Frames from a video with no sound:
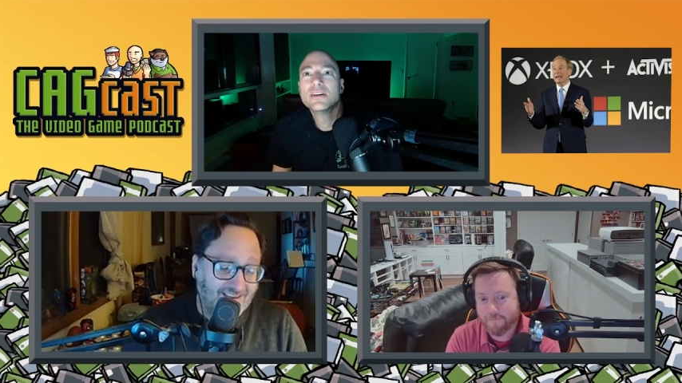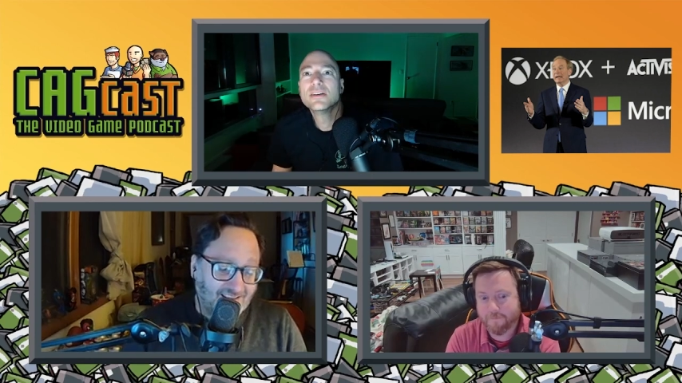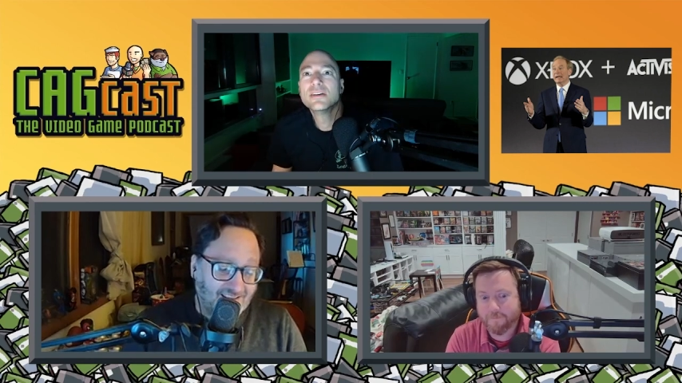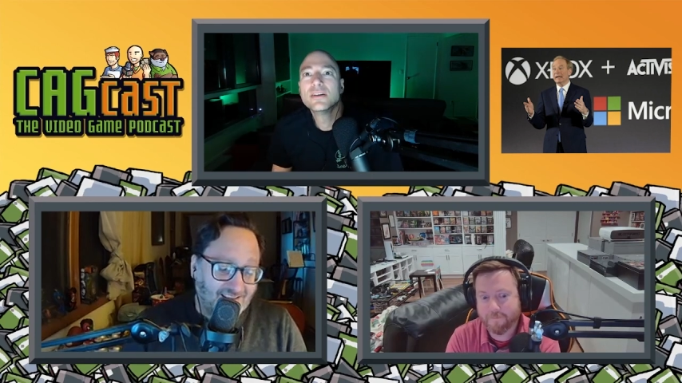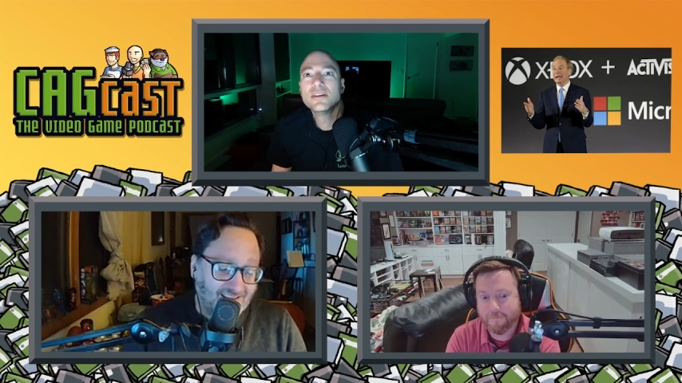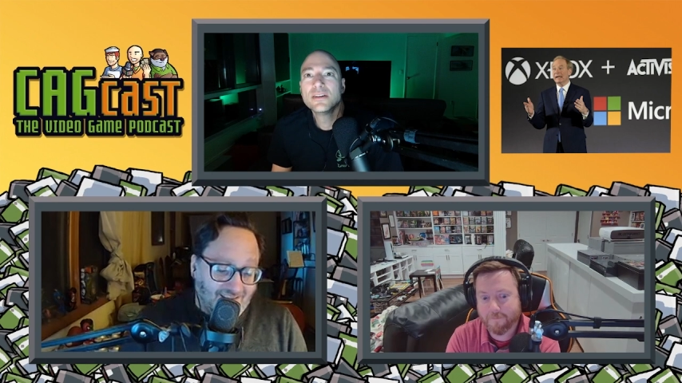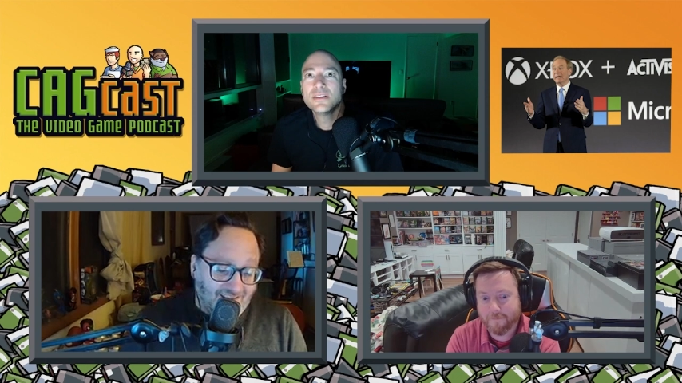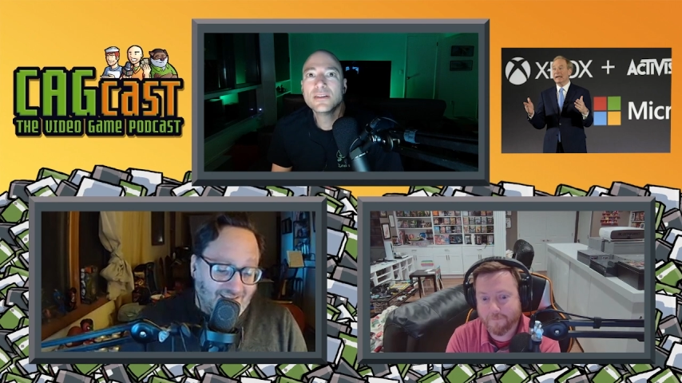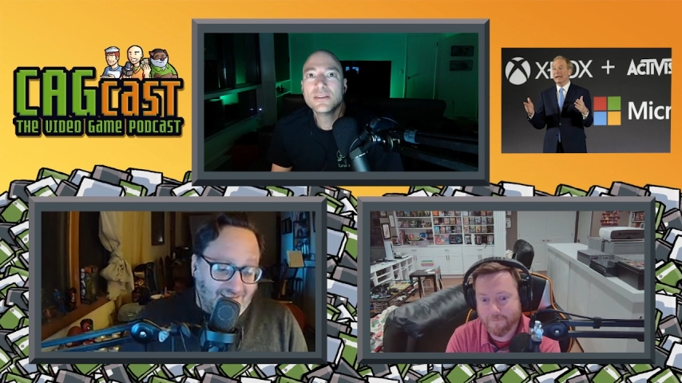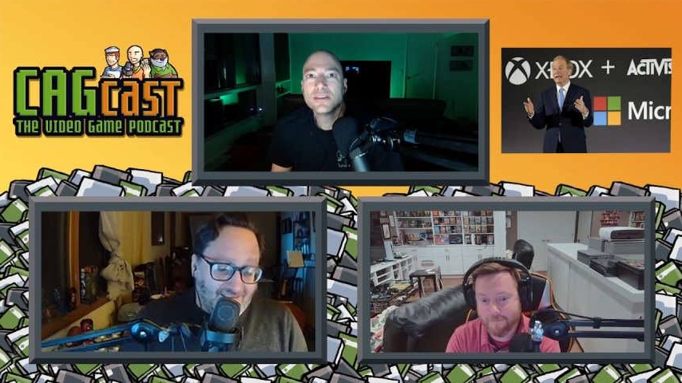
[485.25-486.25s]

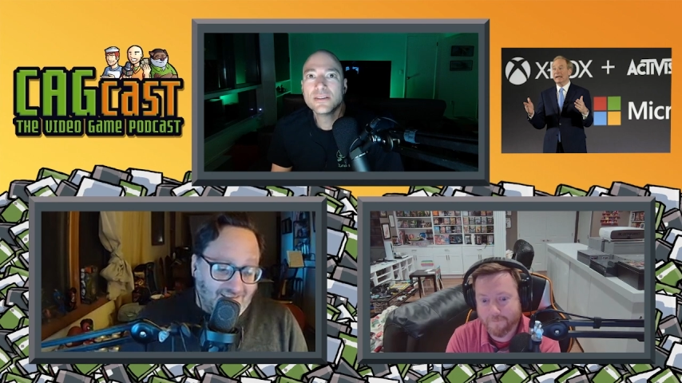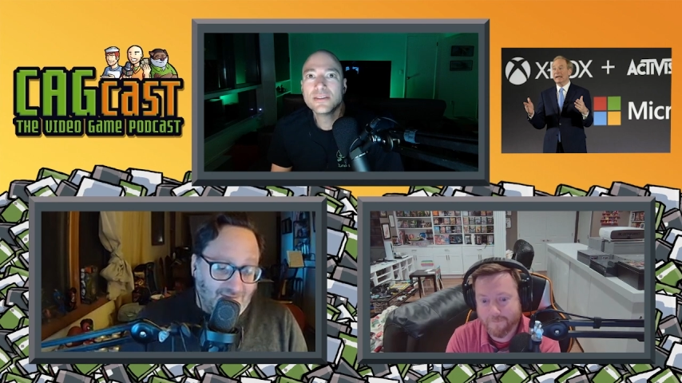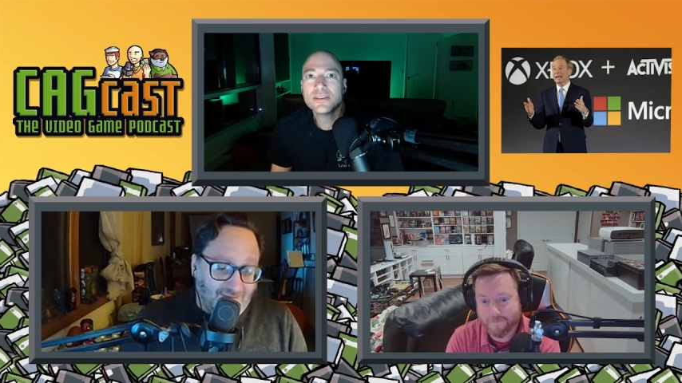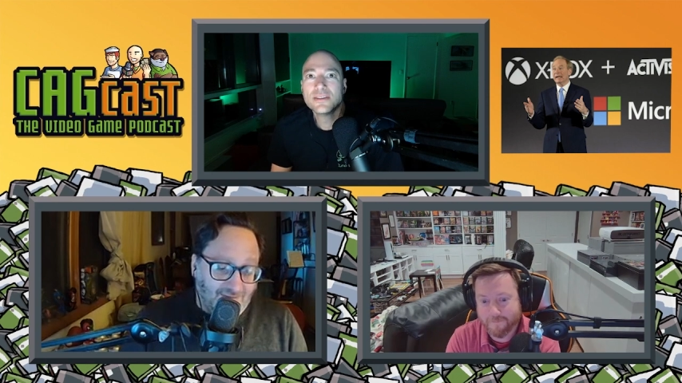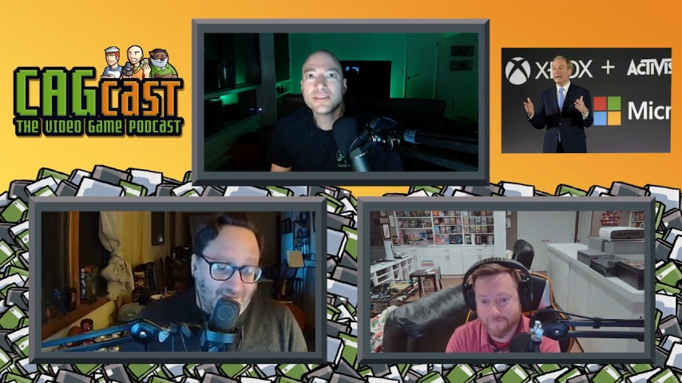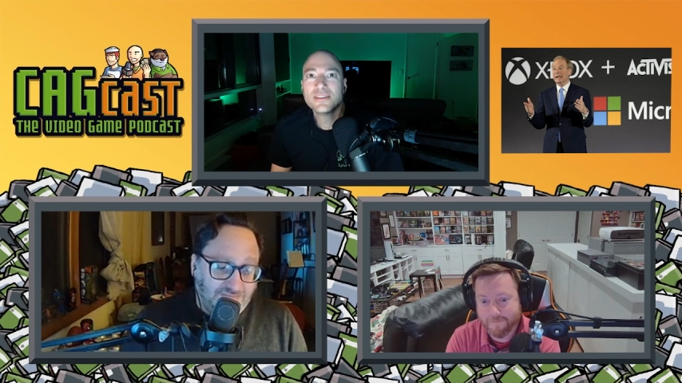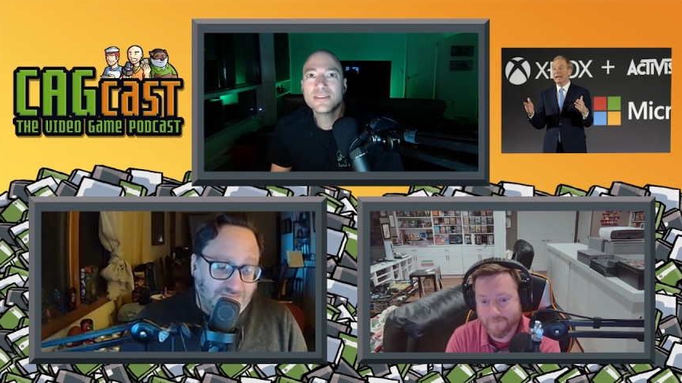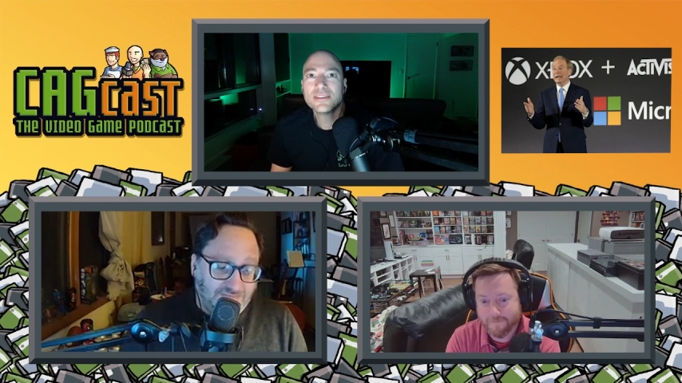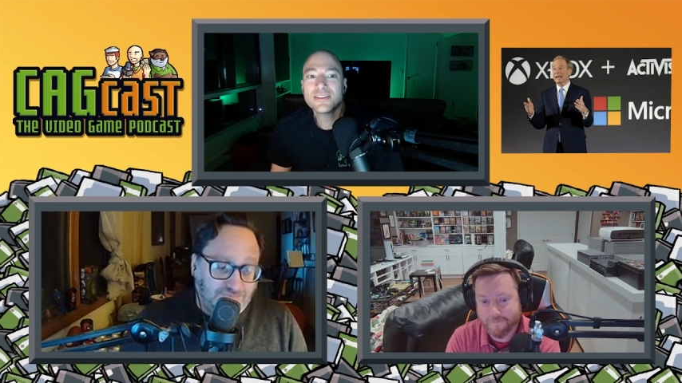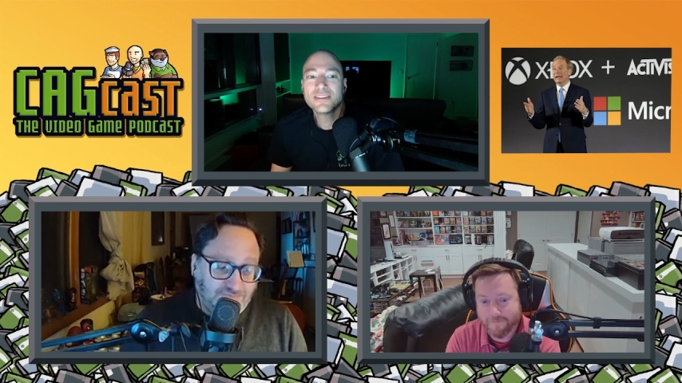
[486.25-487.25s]

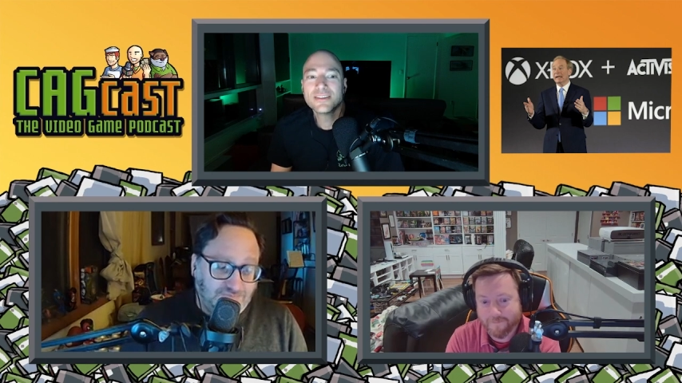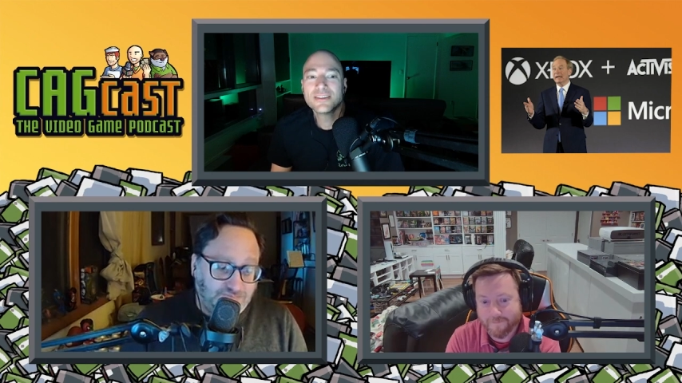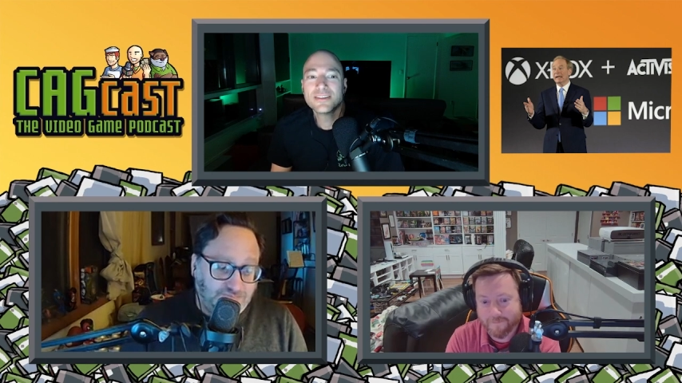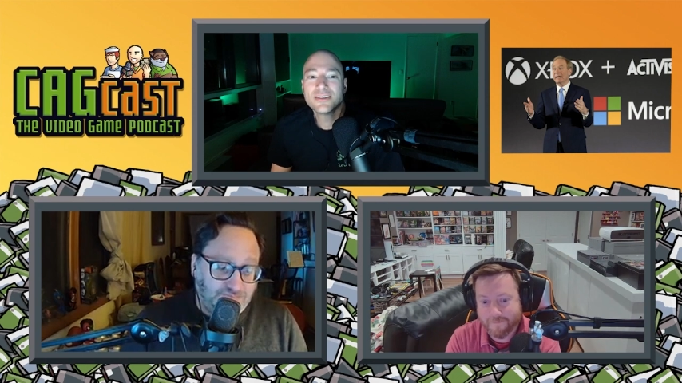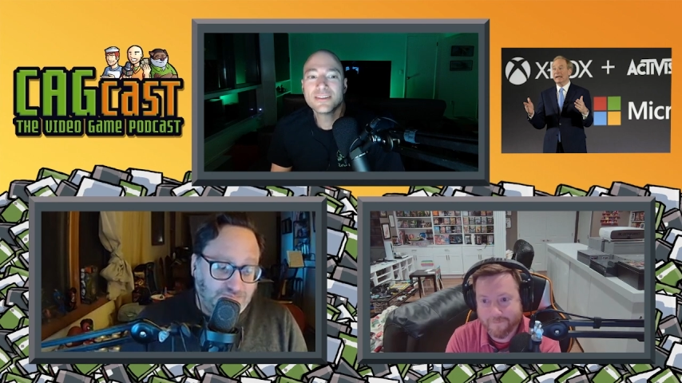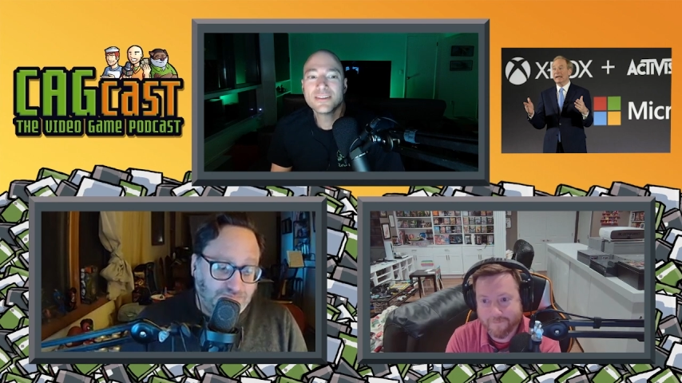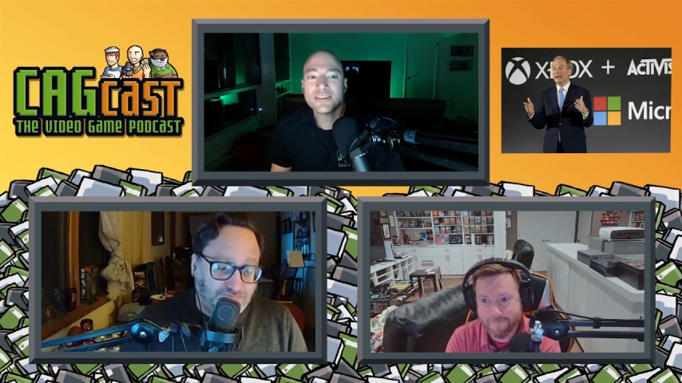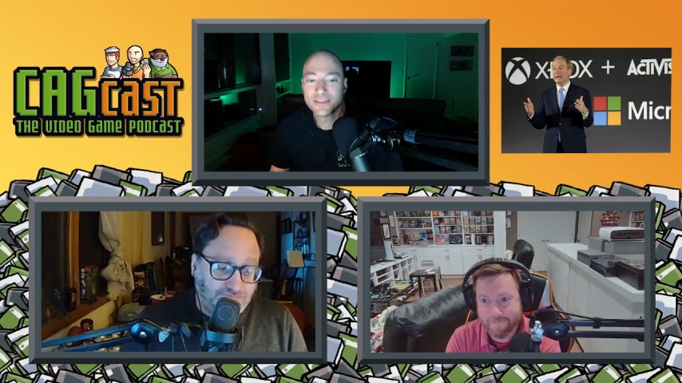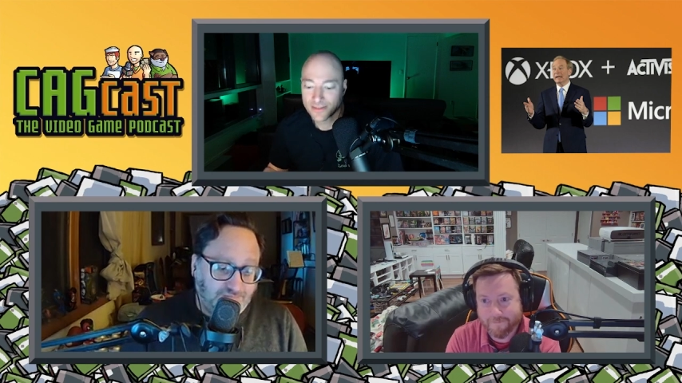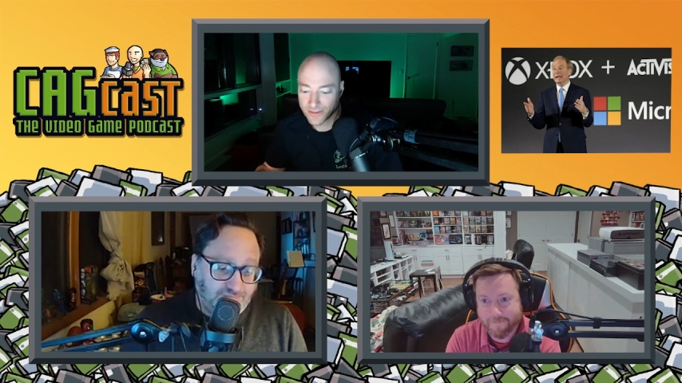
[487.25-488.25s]
Nothing is said.